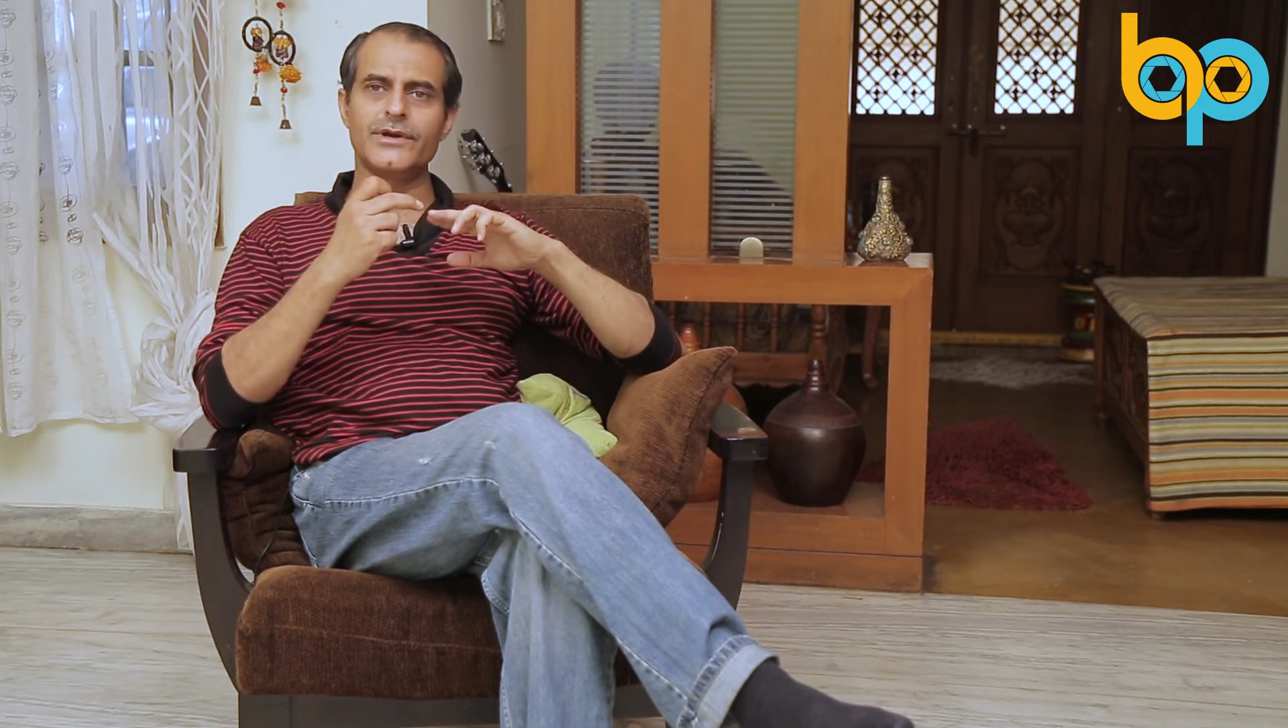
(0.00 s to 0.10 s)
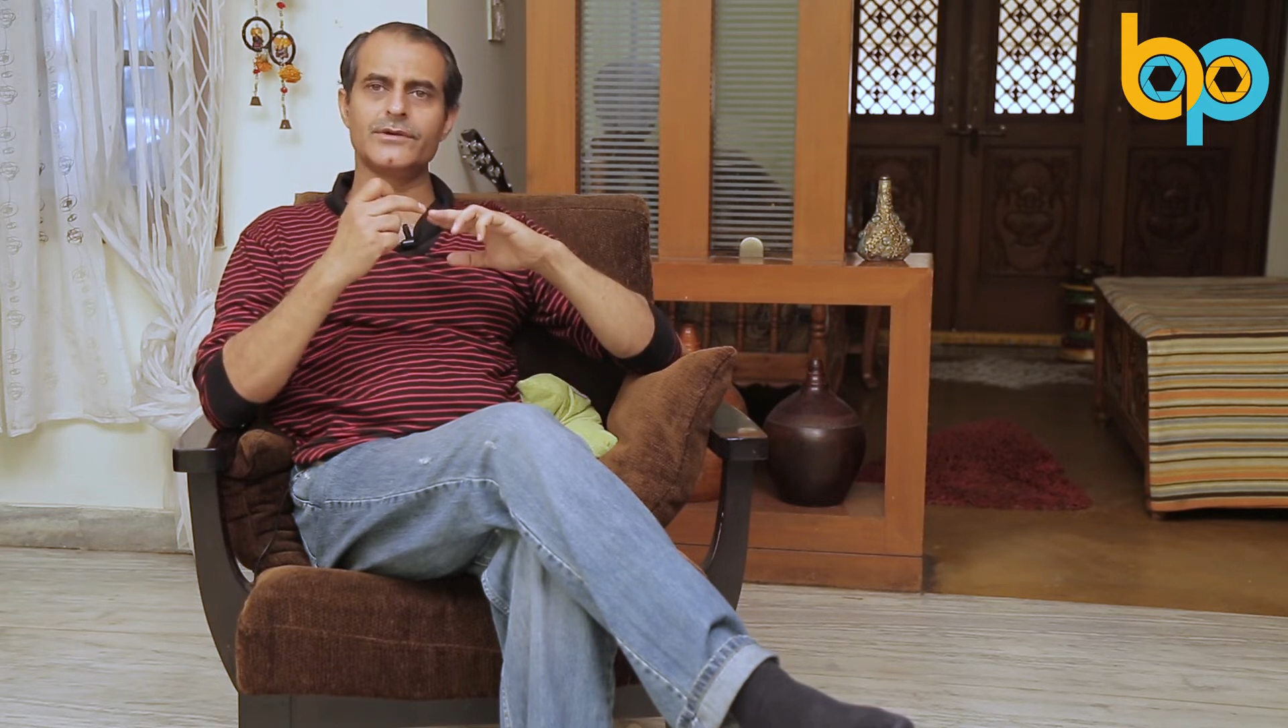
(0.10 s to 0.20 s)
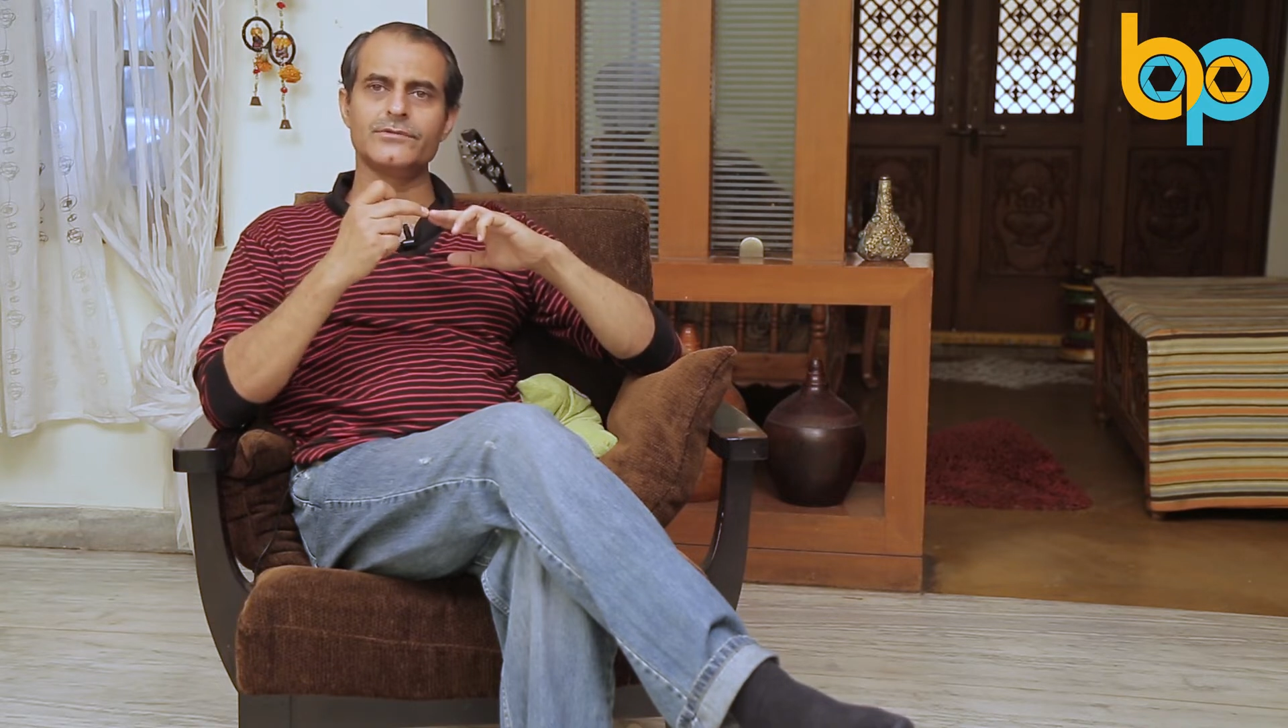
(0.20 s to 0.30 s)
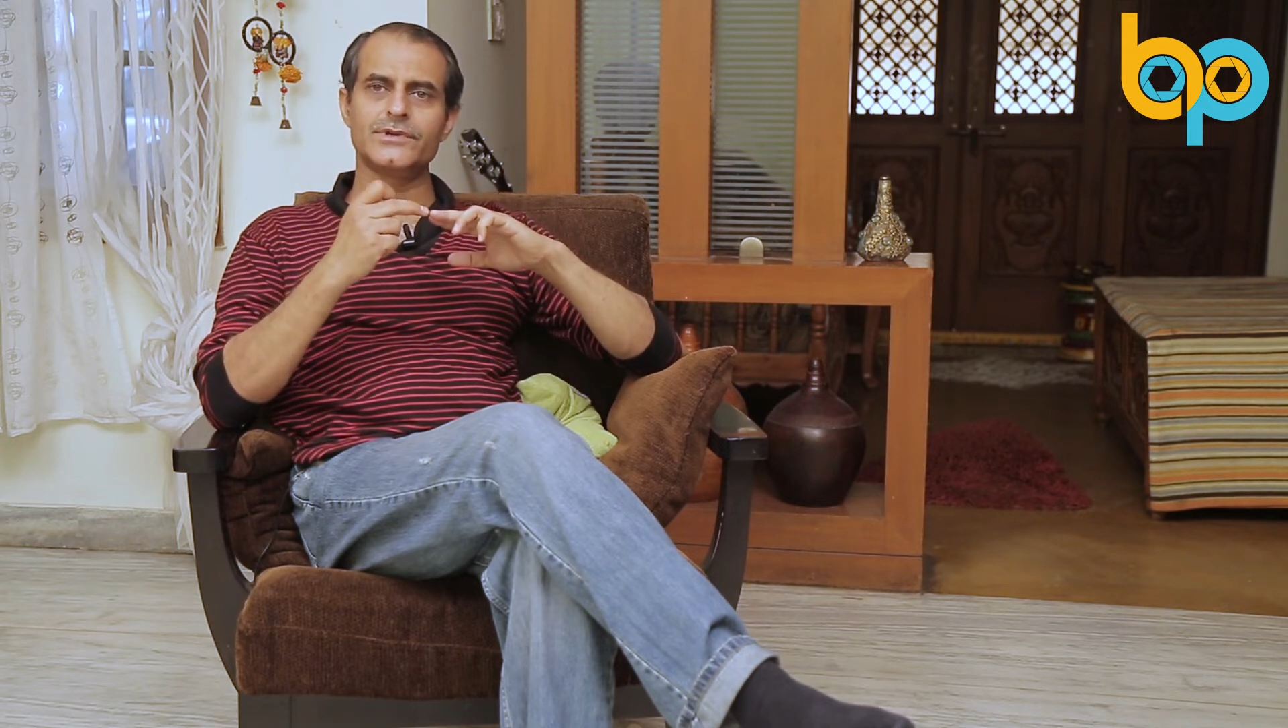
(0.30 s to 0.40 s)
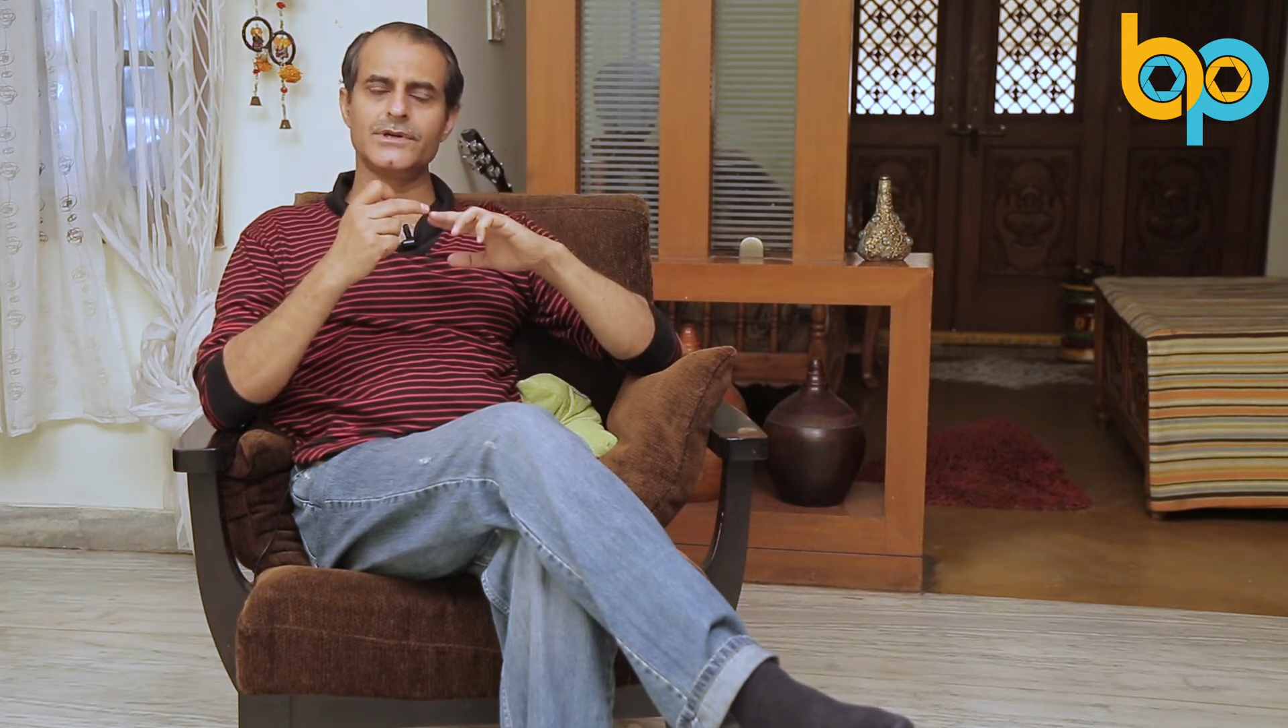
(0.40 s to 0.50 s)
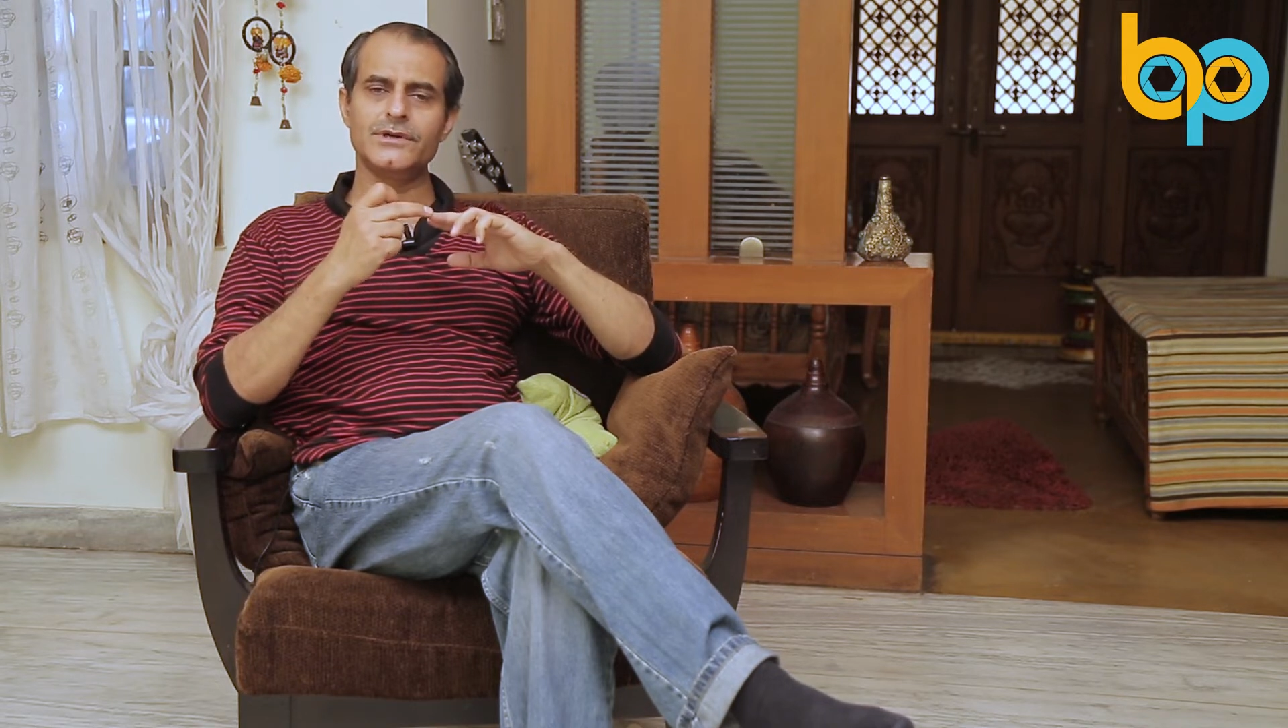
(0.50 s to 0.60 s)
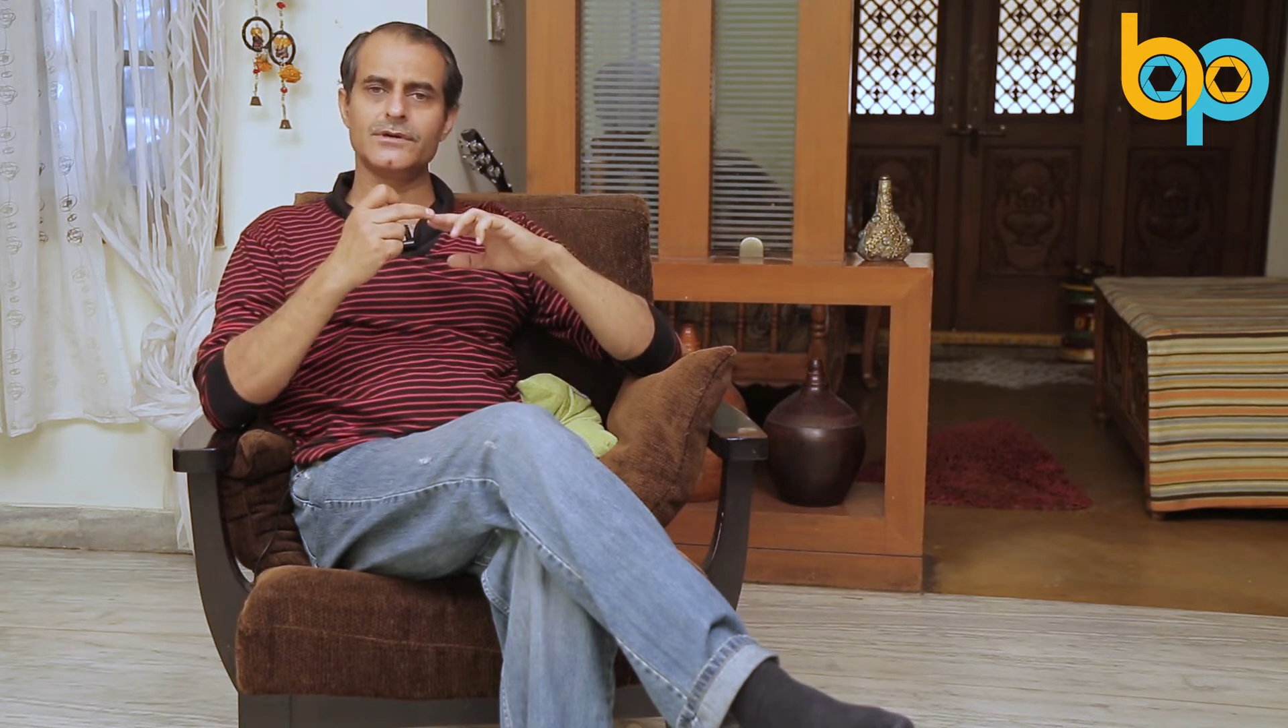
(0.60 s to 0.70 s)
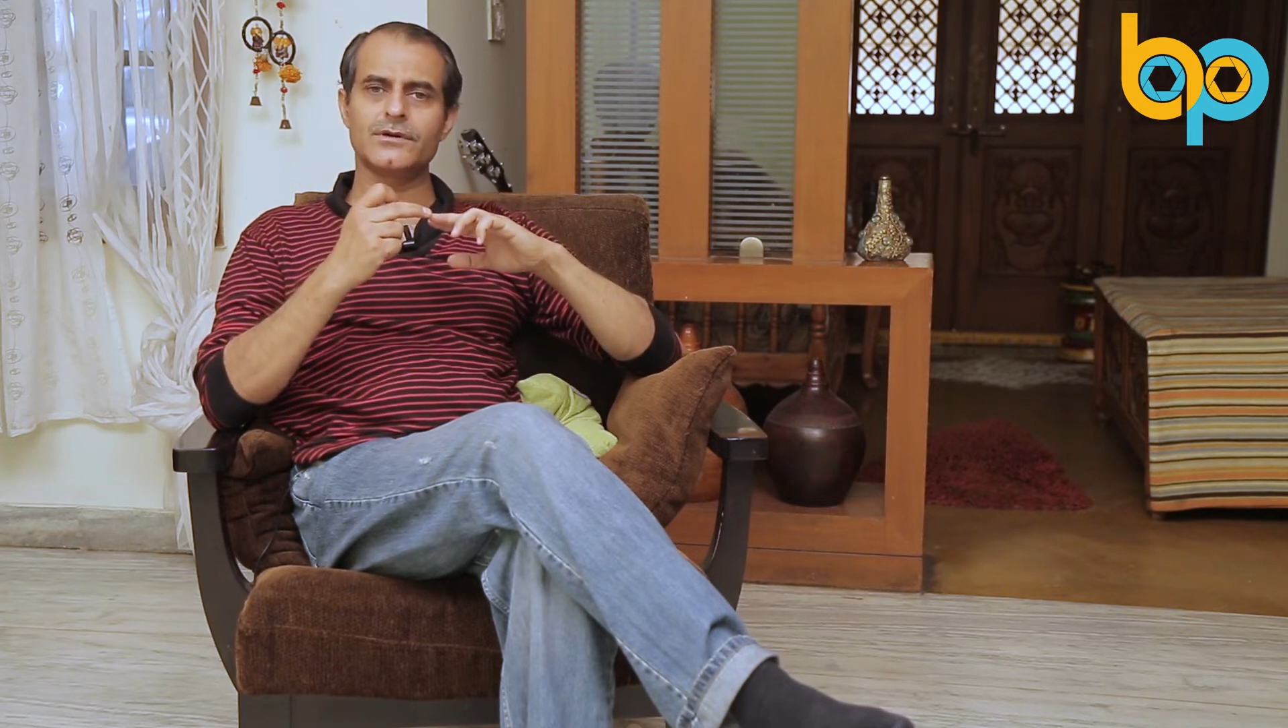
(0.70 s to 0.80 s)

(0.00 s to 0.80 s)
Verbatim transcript: into the